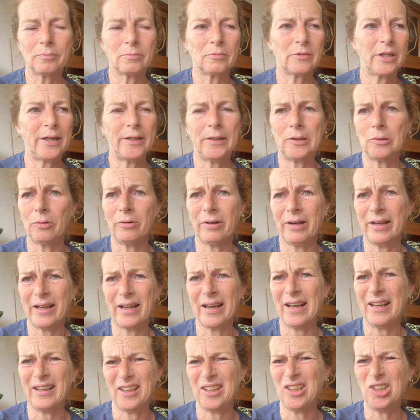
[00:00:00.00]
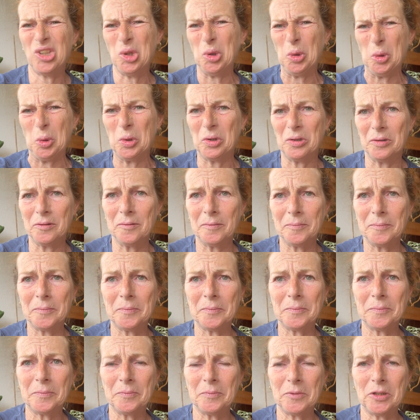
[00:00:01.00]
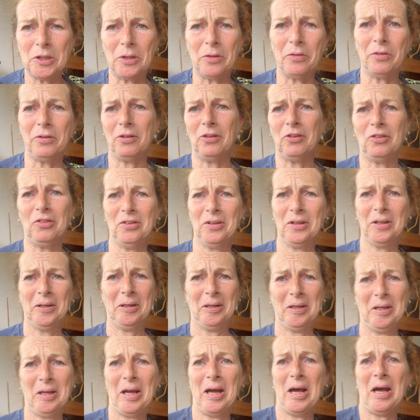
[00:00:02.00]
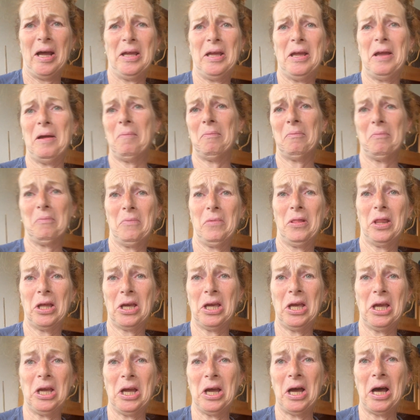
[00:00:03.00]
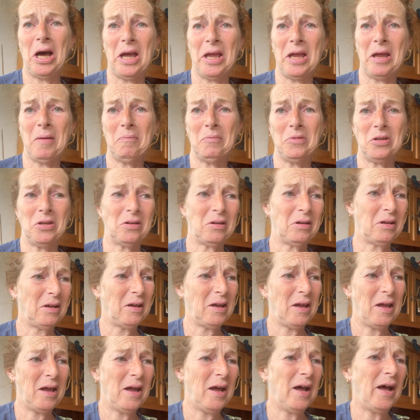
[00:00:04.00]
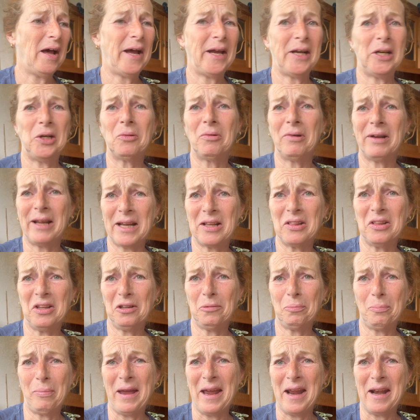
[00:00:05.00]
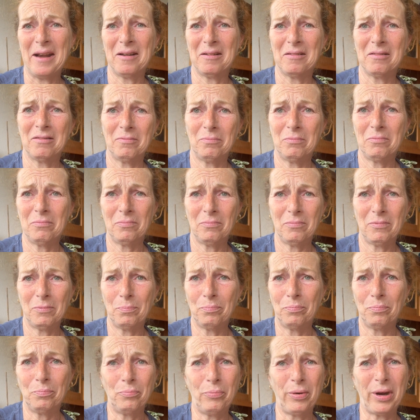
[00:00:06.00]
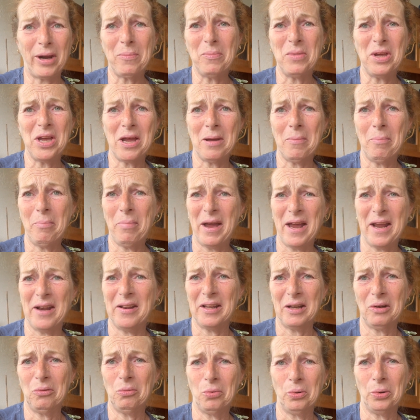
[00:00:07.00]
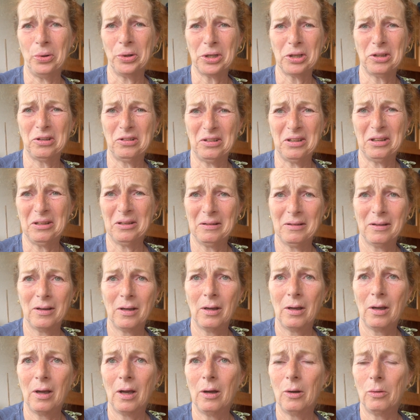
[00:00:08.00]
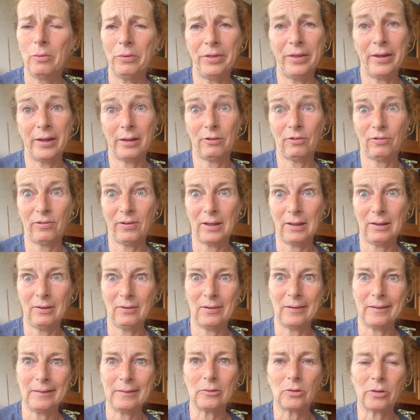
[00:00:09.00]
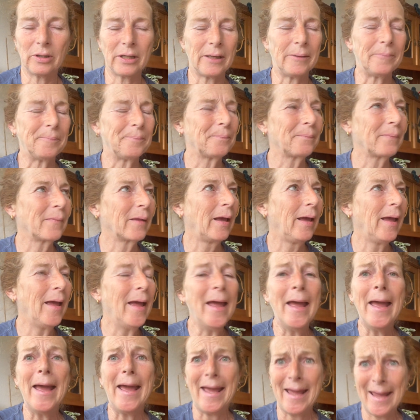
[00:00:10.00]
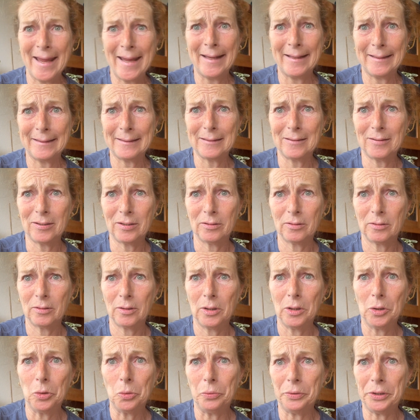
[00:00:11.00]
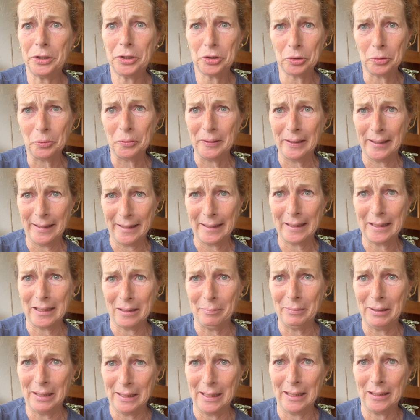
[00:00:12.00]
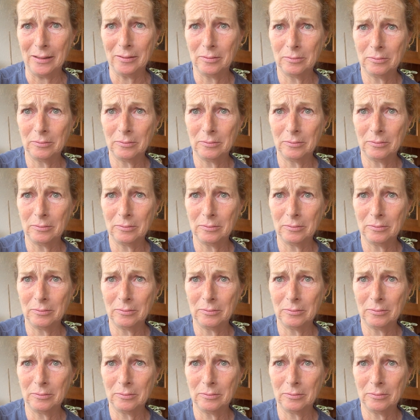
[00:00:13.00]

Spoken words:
I don't like attitude. You know this. I am the king. I am. I don't like this pen. Bring me a pen that works with this face. Okay. And we don't like Camilla.